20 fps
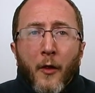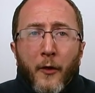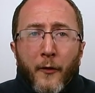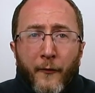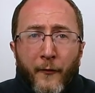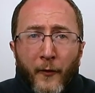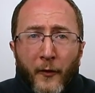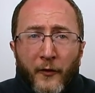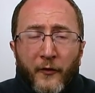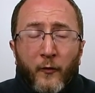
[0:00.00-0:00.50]
The
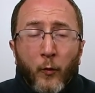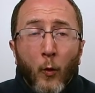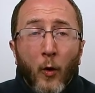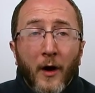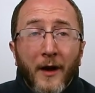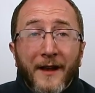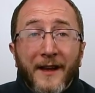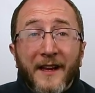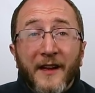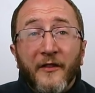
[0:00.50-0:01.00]
first
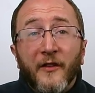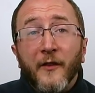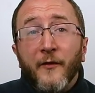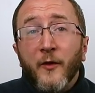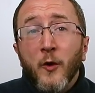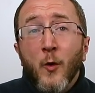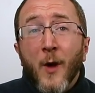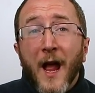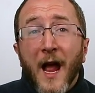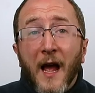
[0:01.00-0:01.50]
one is
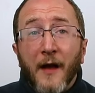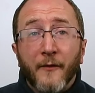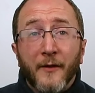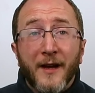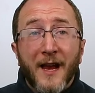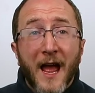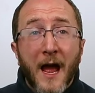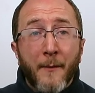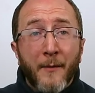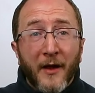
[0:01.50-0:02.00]
if you have
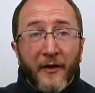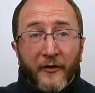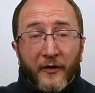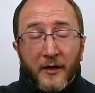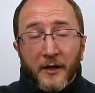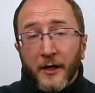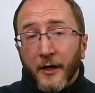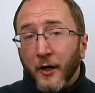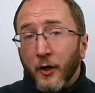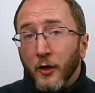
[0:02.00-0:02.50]
an MS
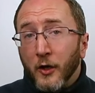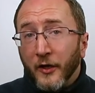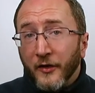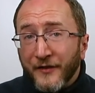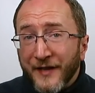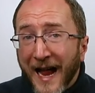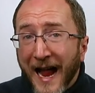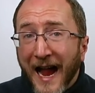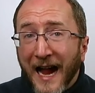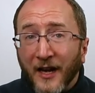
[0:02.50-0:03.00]

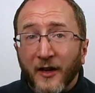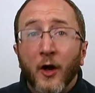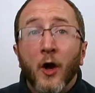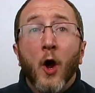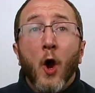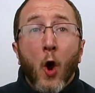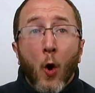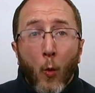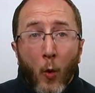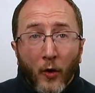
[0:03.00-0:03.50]
clinical attack
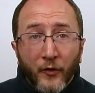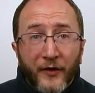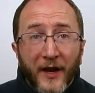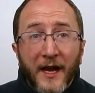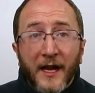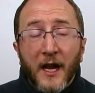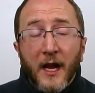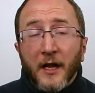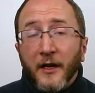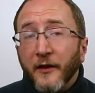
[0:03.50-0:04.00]
while
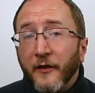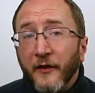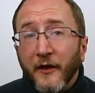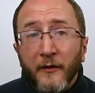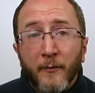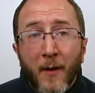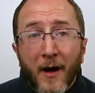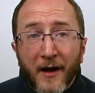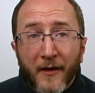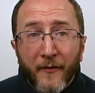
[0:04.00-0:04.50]
taking a
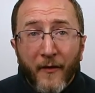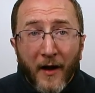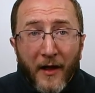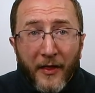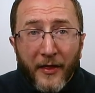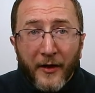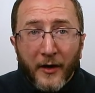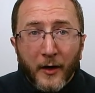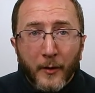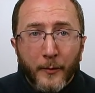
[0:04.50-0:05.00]

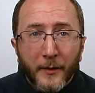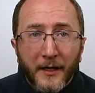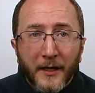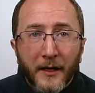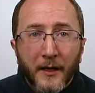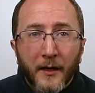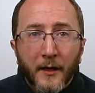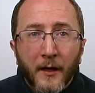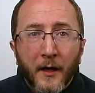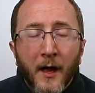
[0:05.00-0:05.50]
disease-modifying
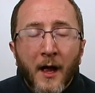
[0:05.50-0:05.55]
therapy.